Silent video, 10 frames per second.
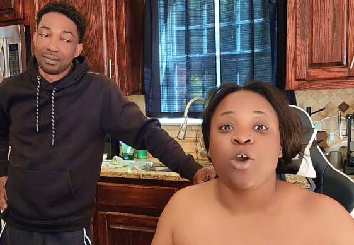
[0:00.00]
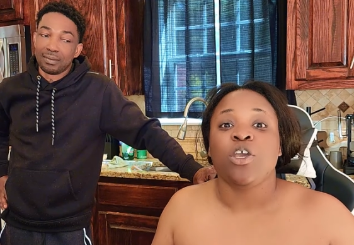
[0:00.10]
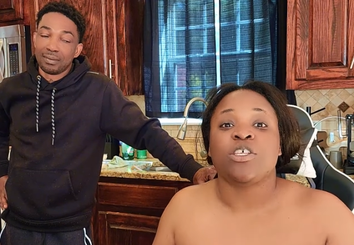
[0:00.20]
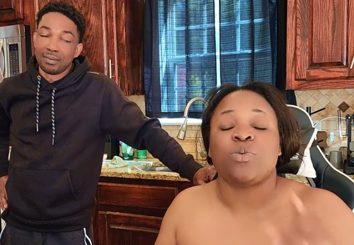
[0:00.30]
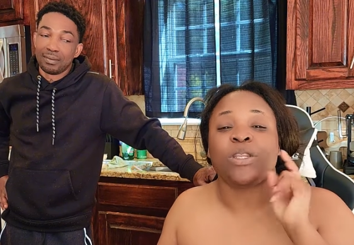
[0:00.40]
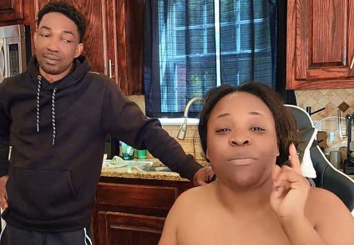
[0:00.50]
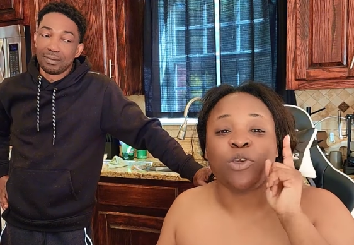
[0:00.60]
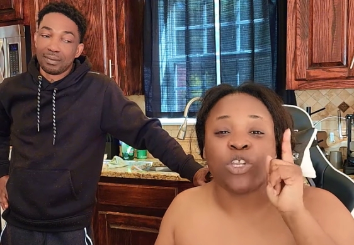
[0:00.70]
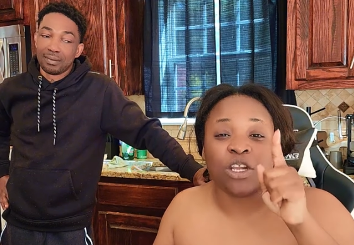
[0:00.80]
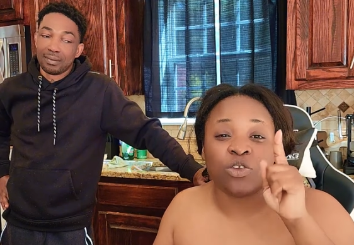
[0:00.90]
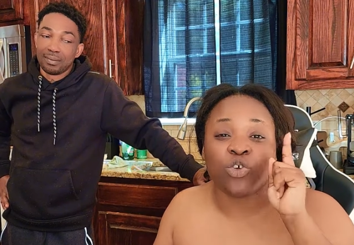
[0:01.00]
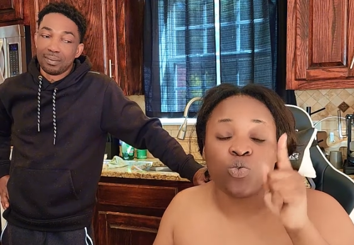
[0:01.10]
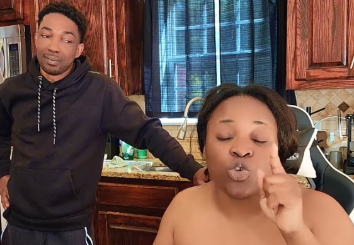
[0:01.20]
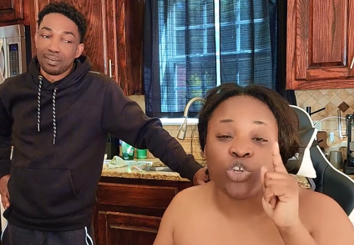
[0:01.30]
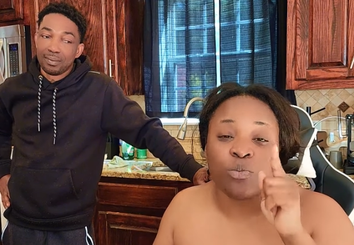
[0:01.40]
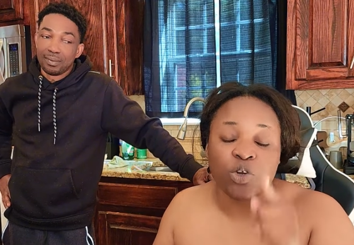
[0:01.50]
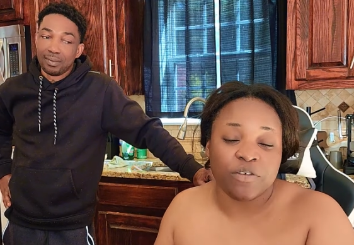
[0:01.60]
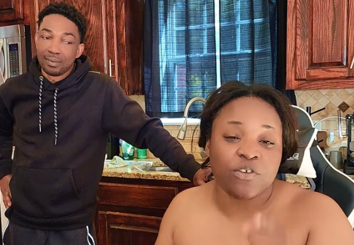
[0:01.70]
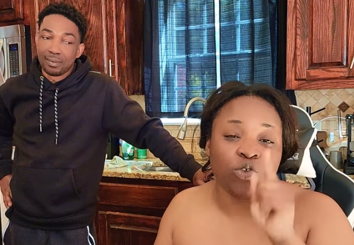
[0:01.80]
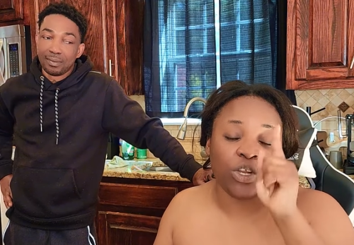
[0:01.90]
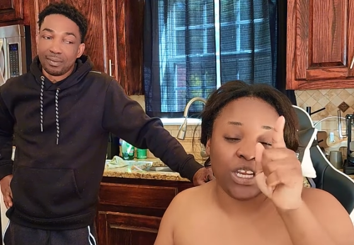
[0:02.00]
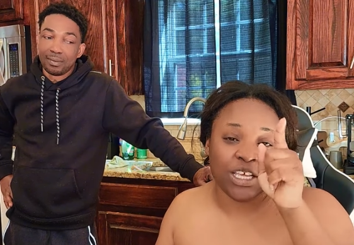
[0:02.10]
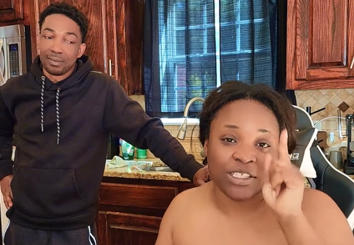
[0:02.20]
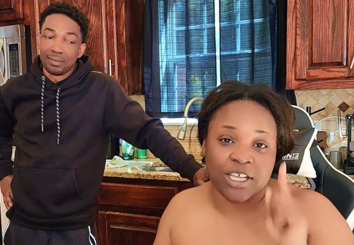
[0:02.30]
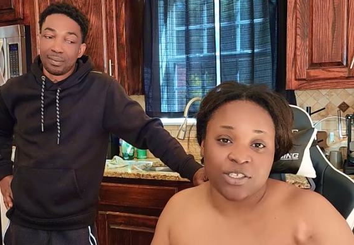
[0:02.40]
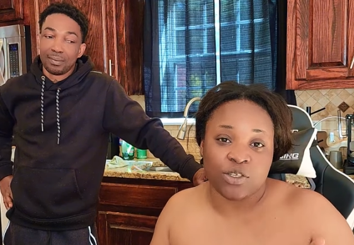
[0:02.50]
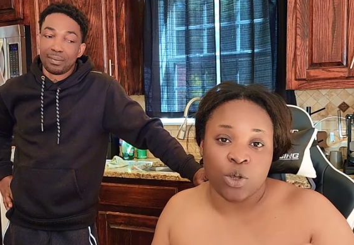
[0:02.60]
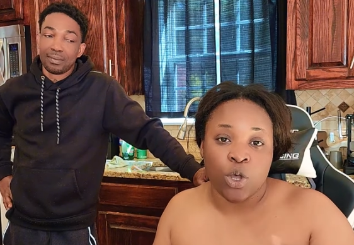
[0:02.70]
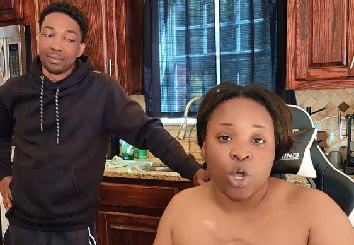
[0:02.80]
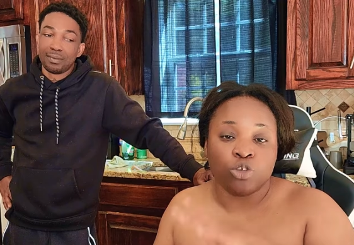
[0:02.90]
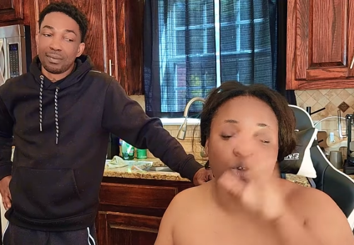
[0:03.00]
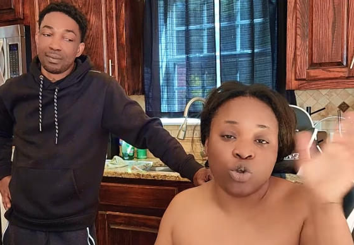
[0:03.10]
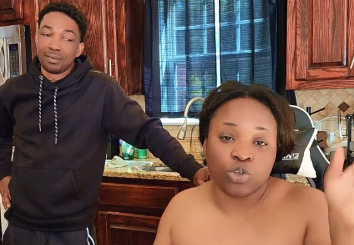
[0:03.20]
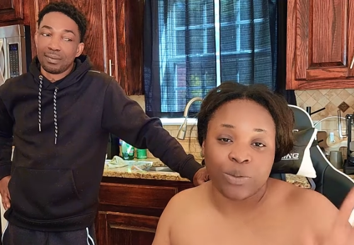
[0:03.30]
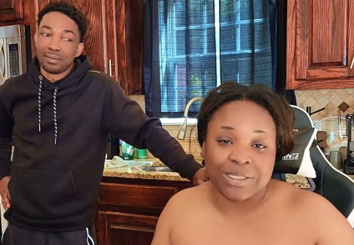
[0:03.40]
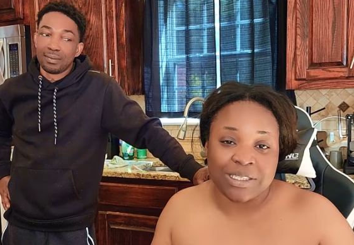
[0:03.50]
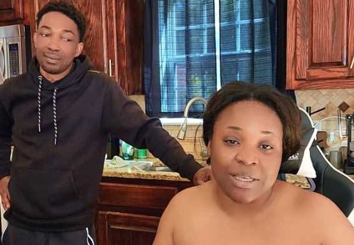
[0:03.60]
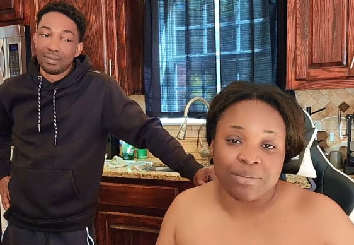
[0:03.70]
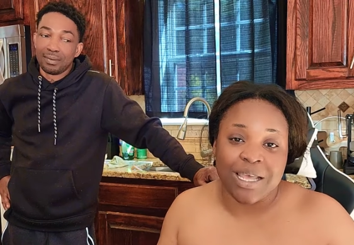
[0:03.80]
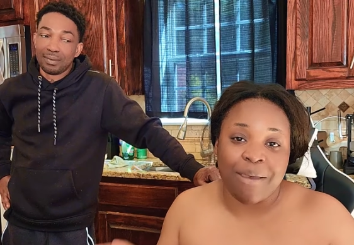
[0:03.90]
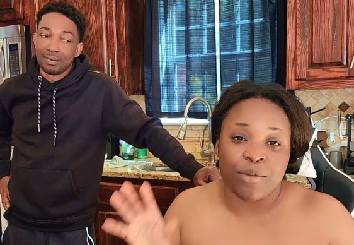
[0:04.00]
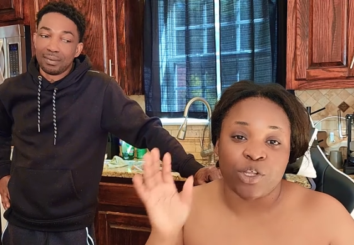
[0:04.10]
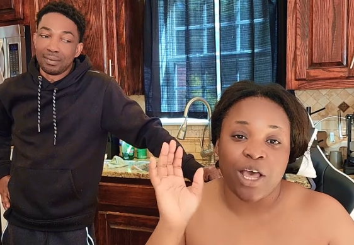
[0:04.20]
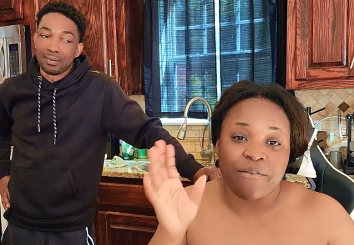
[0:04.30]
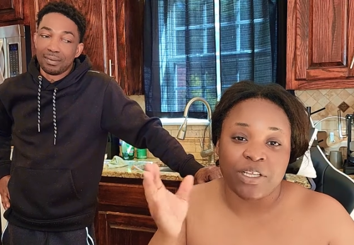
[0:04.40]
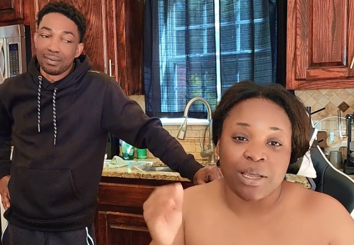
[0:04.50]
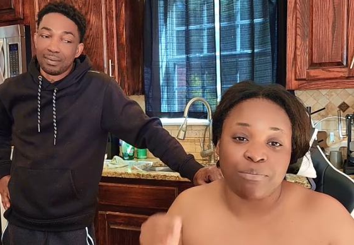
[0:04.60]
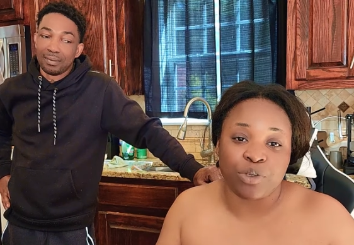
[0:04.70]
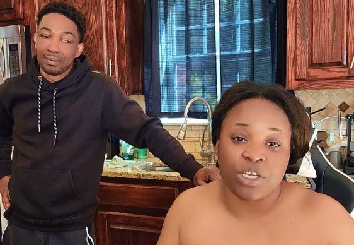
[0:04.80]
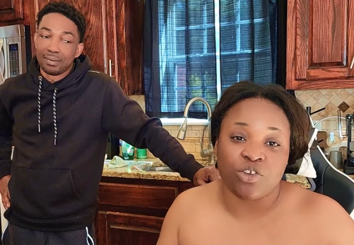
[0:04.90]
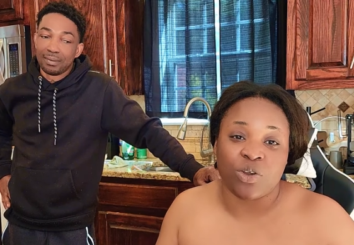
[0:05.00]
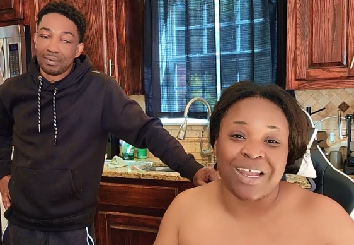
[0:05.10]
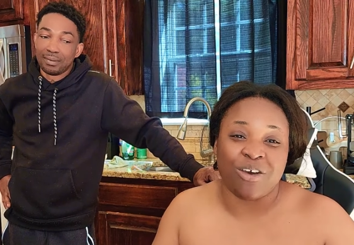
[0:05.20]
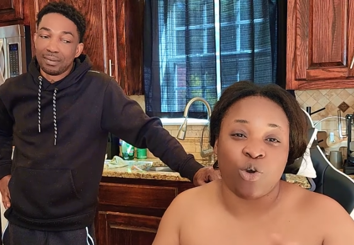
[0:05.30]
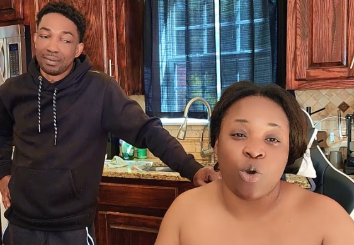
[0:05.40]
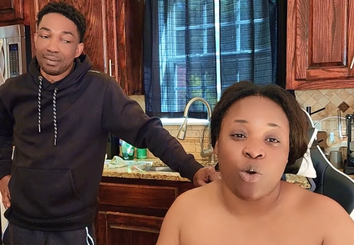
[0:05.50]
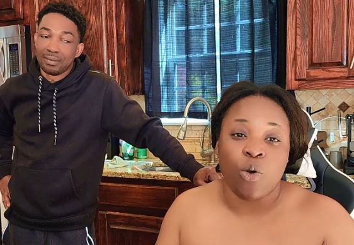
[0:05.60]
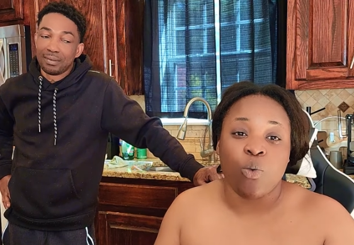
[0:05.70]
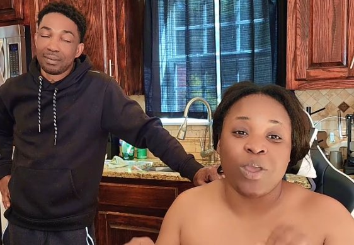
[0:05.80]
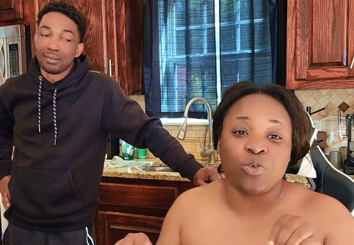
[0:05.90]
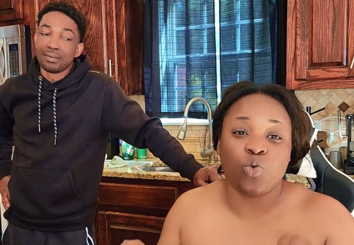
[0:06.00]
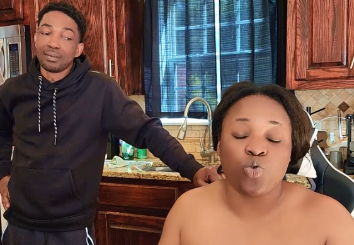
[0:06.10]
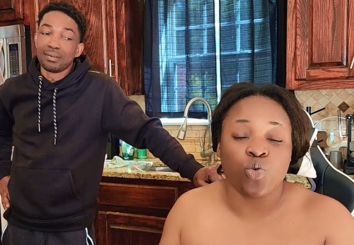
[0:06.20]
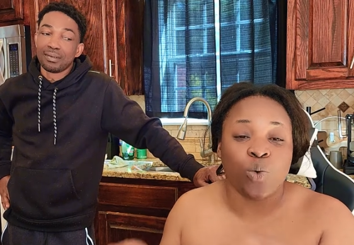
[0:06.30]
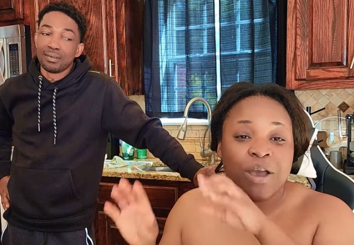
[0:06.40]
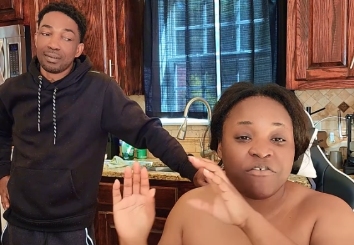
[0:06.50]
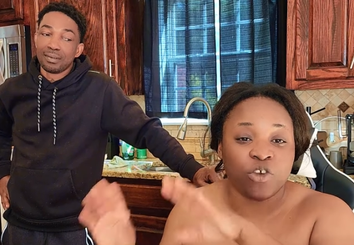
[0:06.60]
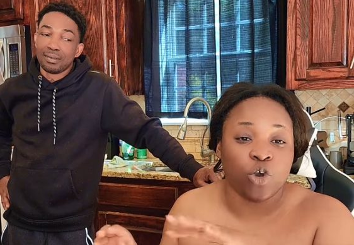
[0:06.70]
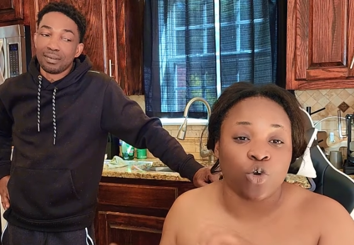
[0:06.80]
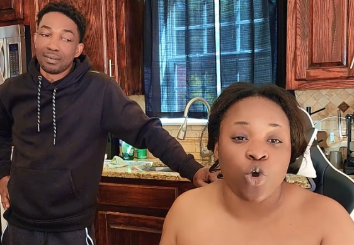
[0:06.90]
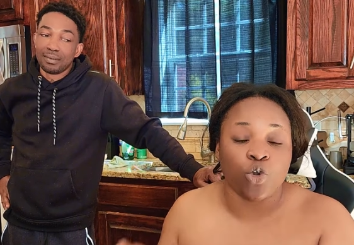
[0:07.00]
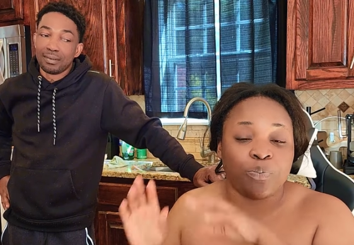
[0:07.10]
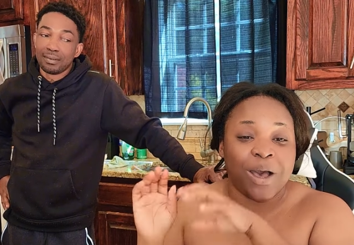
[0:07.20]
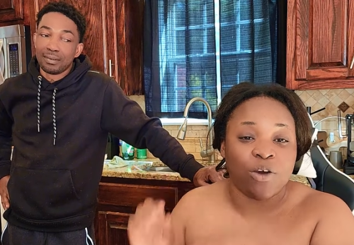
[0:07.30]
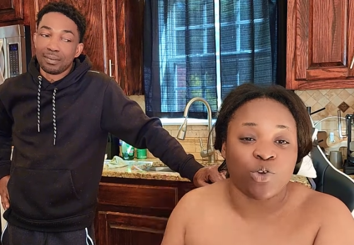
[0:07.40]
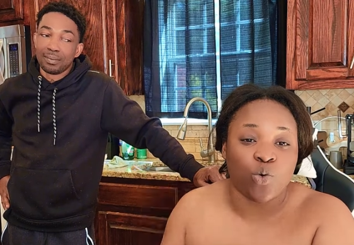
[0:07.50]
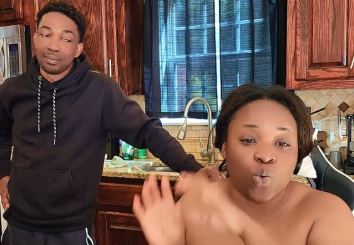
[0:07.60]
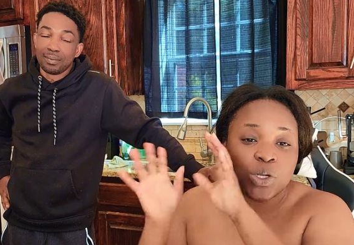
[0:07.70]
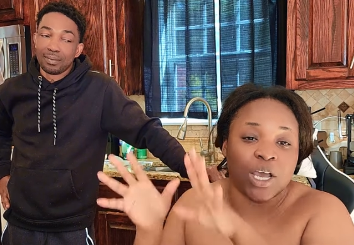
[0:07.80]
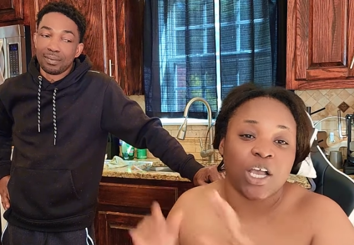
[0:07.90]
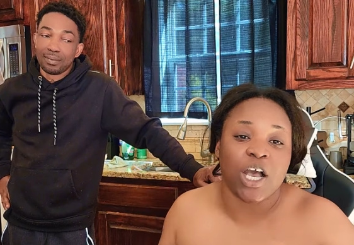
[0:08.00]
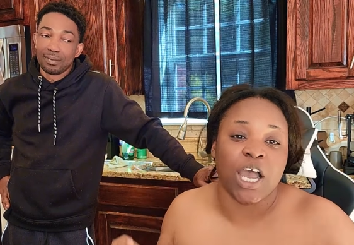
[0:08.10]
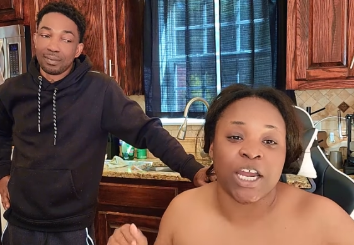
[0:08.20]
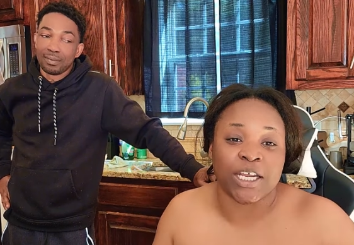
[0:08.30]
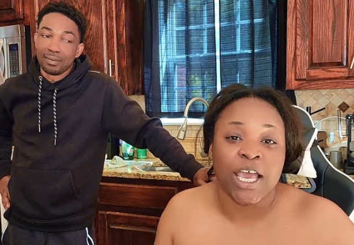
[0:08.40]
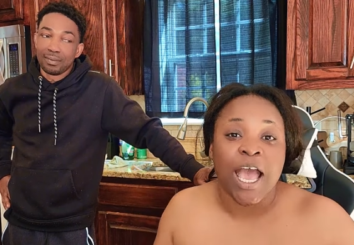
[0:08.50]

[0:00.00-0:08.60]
Speaker 1: it's when them give them the go no the money for do the nails and so don't do it same time. When you have it and put it down and go when you want to go. Go and pound your own a card.